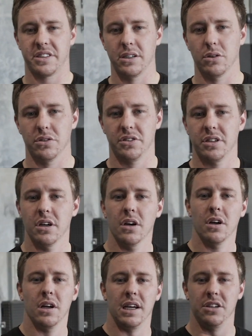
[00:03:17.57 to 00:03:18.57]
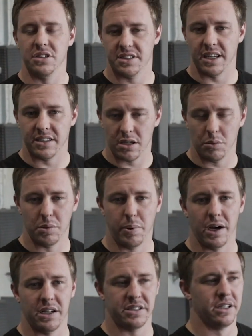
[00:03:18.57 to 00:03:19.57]
skills in your standing tumbling
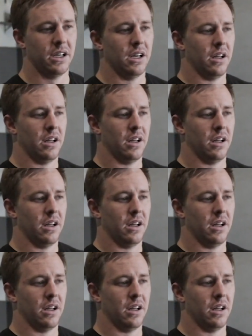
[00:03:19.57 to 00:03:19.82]
pass,